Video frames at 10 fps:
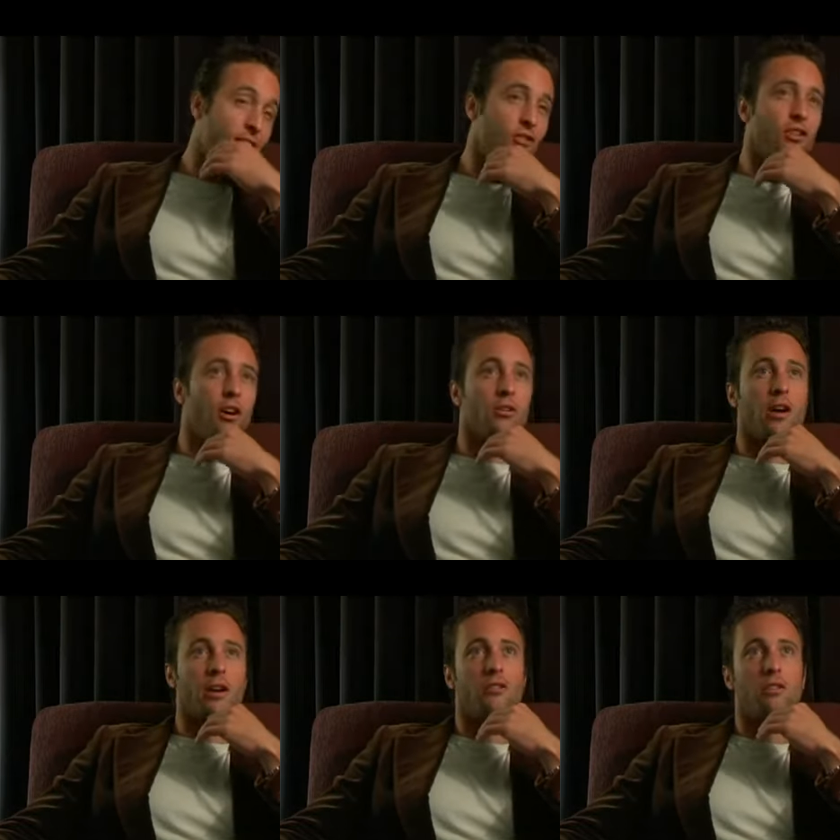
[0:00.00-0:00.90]
And so,
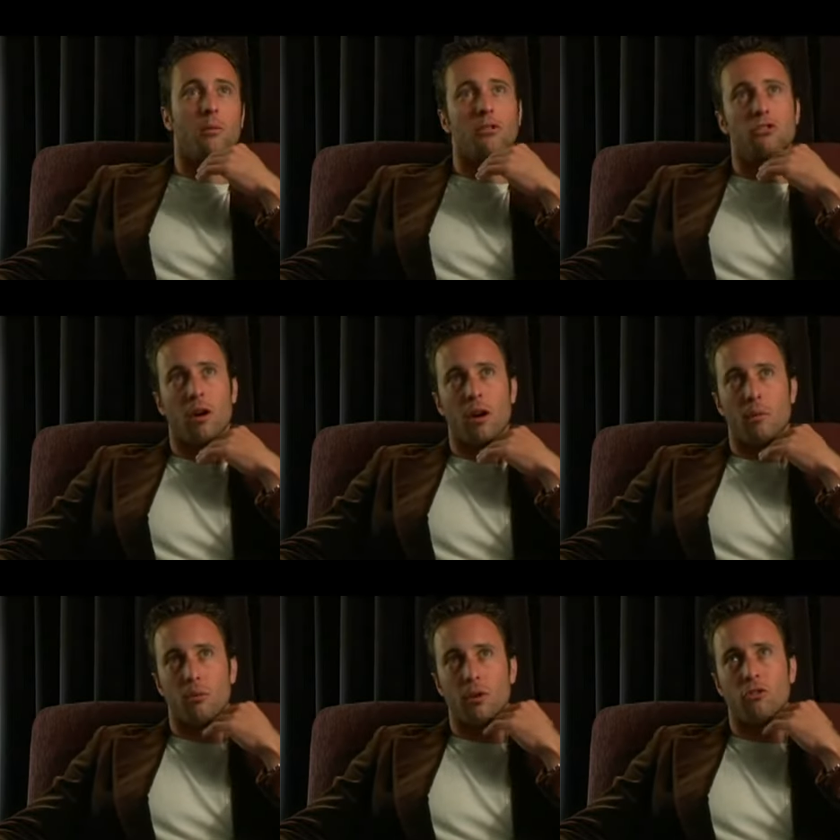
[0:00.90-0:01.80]
like I said, we shot it,
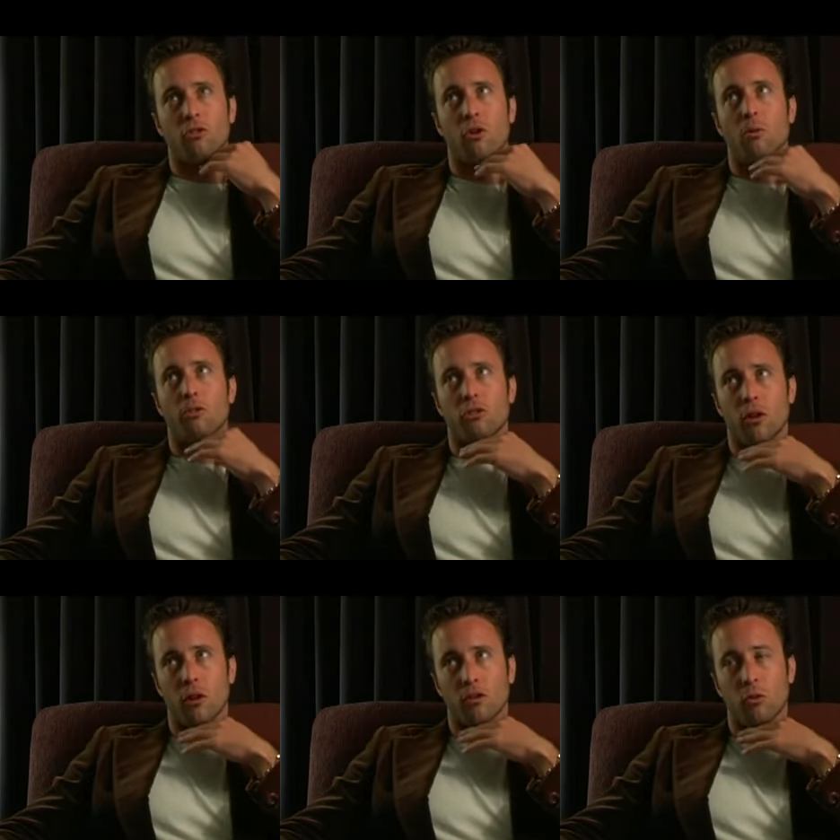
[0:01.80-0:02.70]
I'm pretty sure we
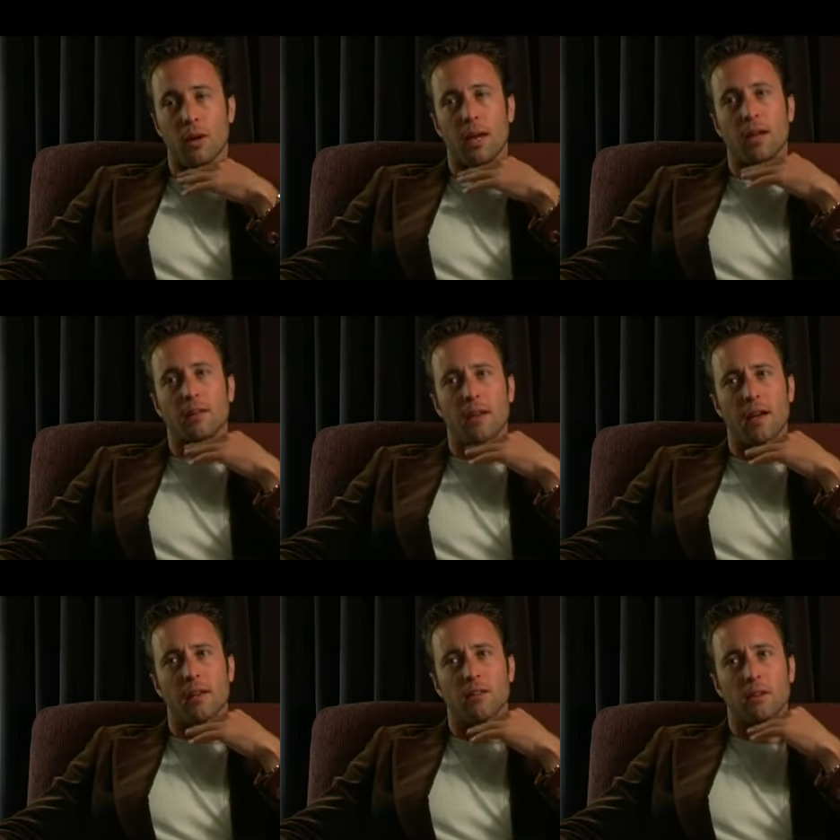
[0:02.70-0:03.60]
shot it in 28
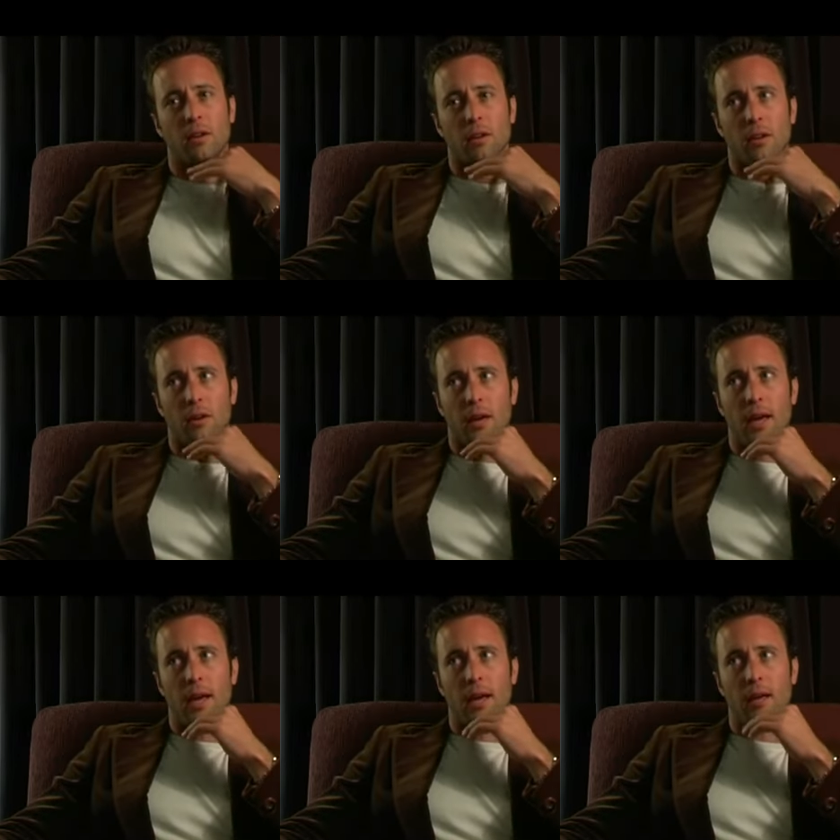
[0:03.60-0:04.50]
days.
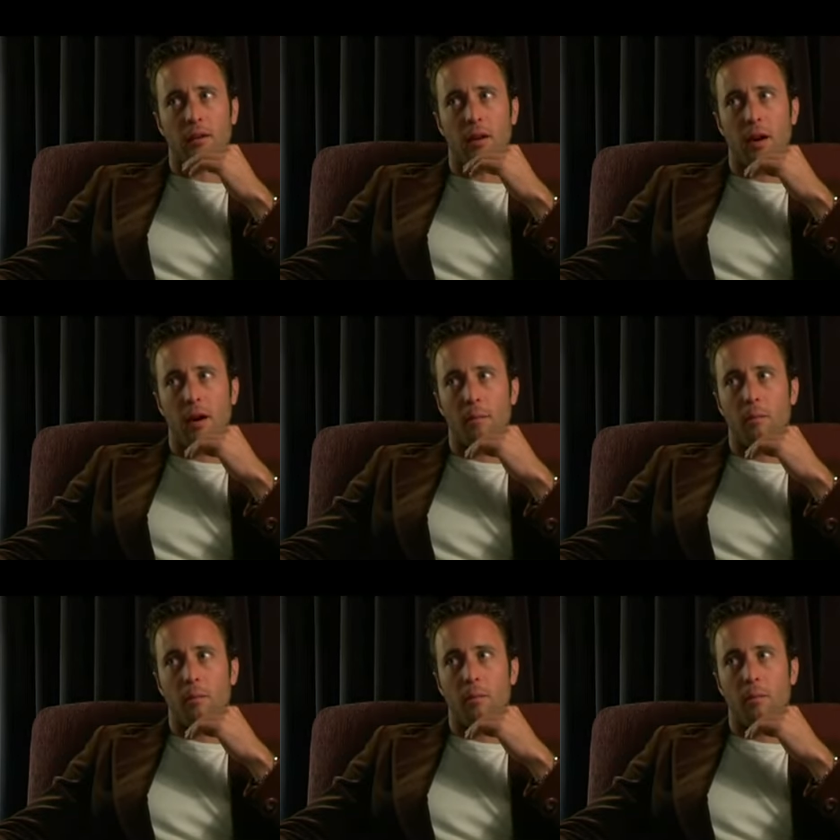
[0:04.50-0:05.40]
And,
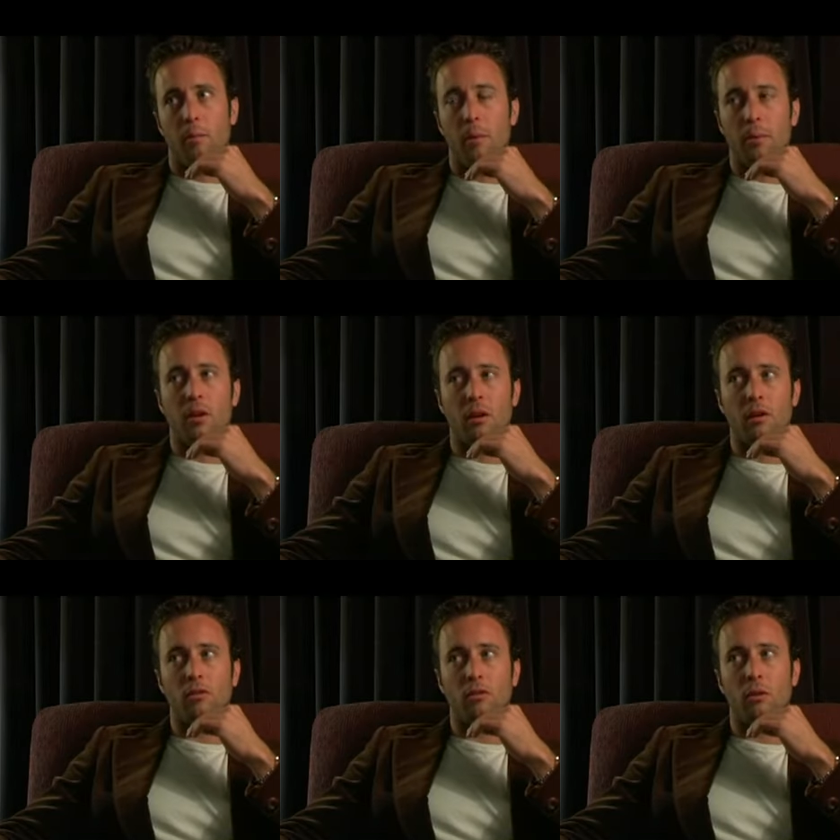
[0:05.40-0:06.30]
but
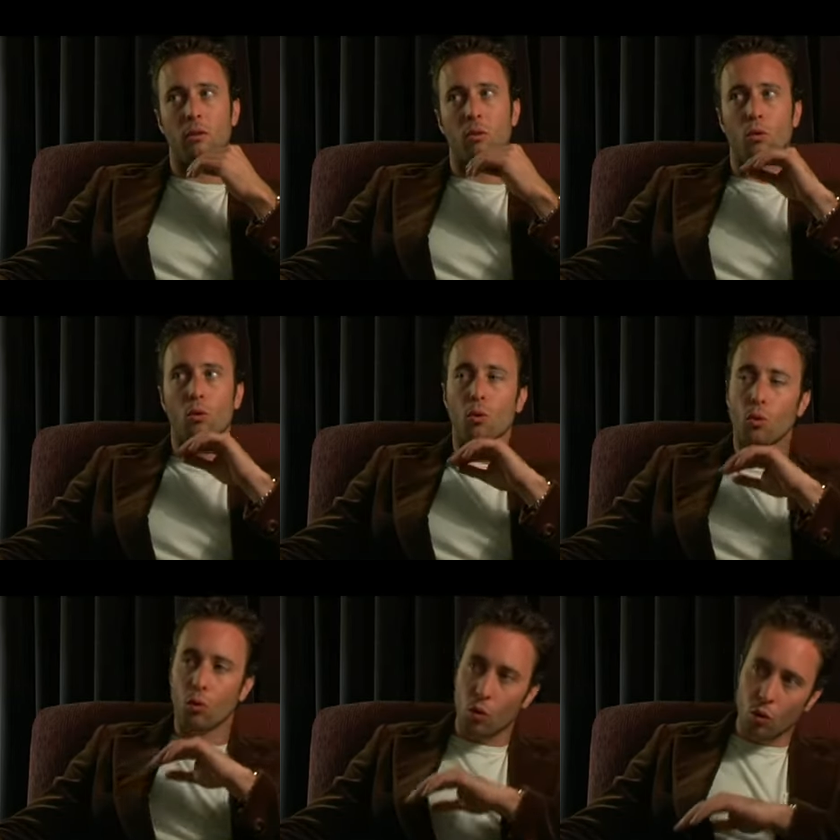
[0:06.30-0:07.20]
because
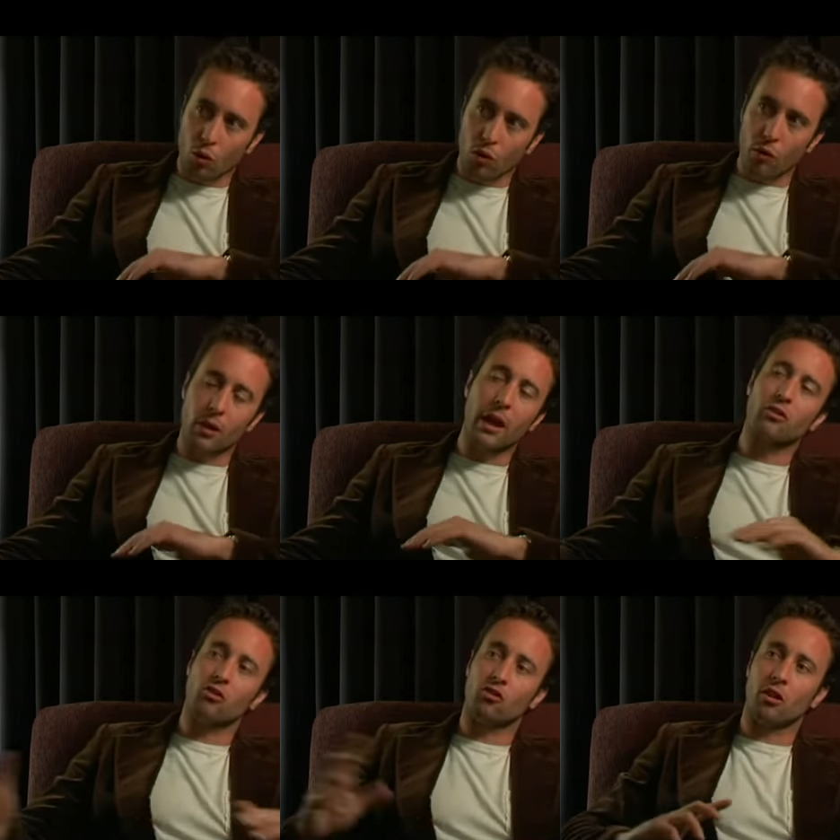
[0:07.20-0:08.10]
the
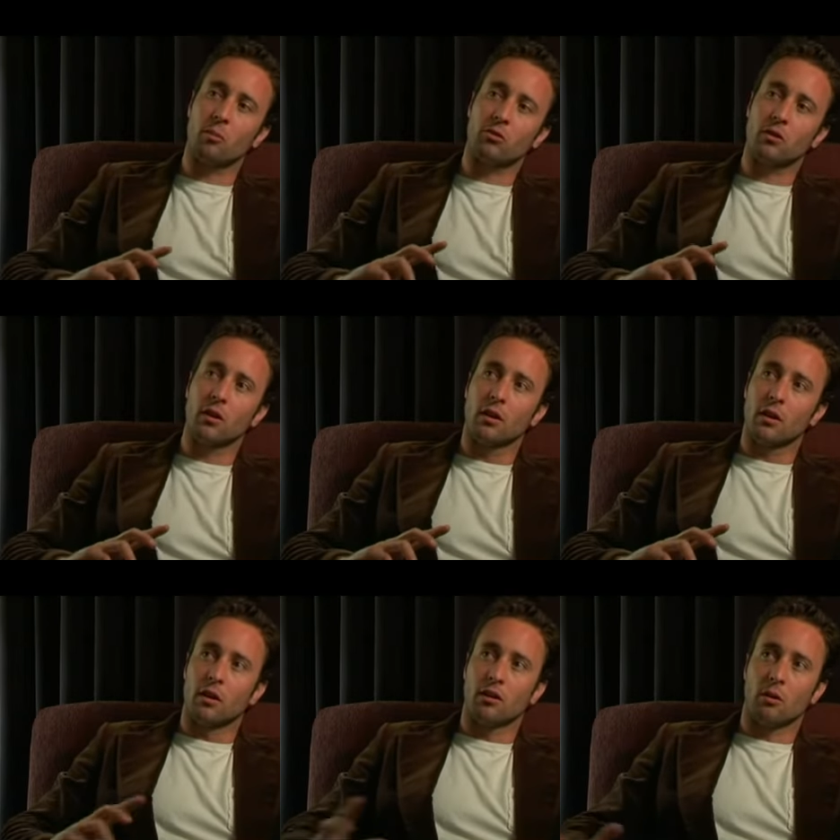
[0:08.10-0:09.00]
relationships
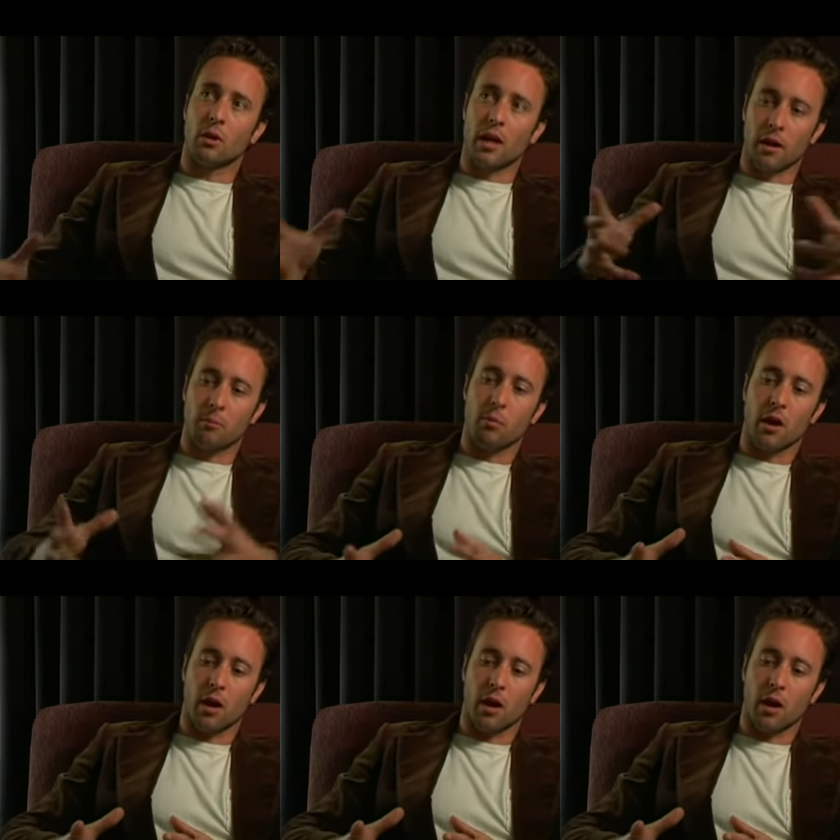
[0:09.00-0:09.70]
that we had,